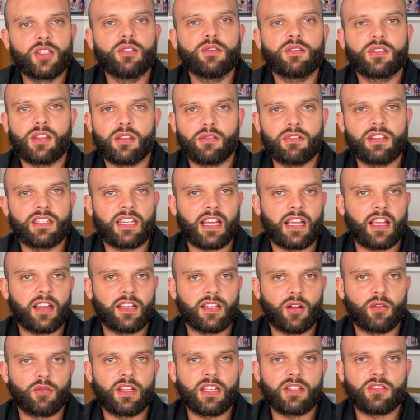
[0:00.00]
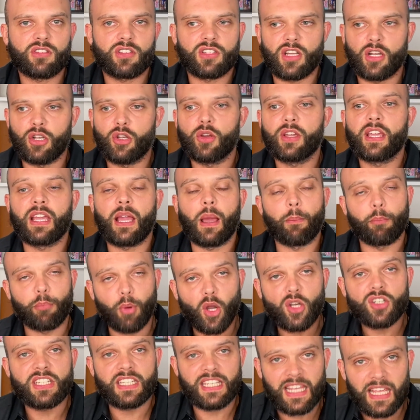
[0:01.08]
three decade-old literature looking at
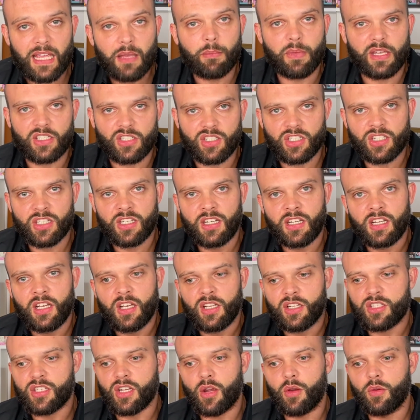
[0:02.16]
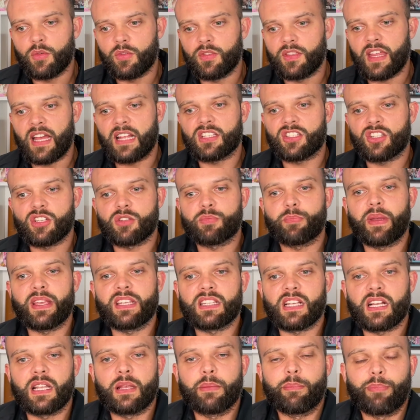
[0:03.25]
body image. So that's just
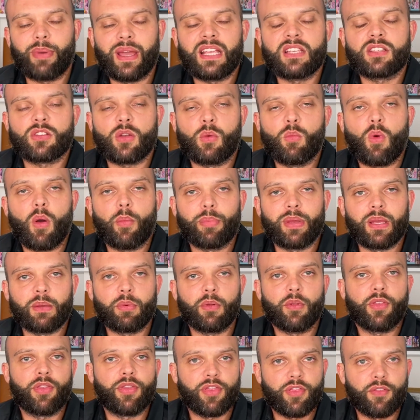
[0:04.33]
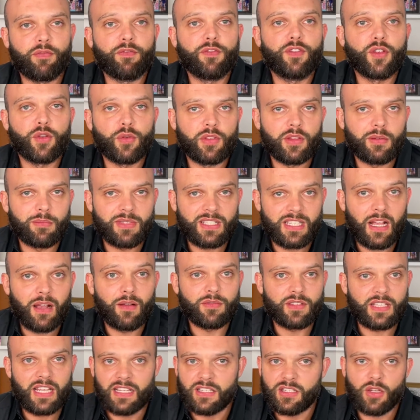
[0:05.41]
basically based on what people view
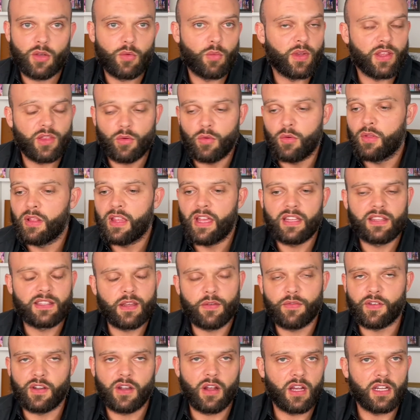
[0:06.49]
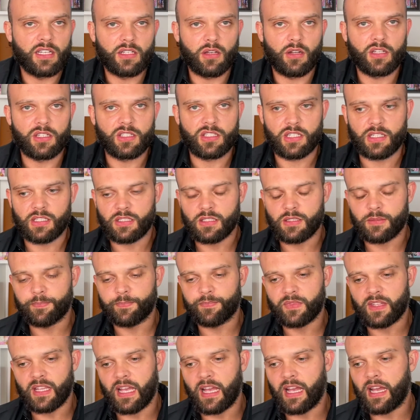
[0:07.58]
themselves at. So with all their different ideologies.
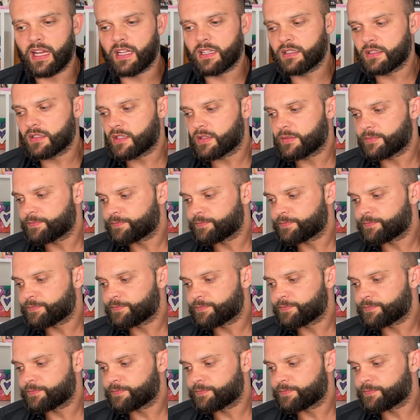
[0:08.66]
And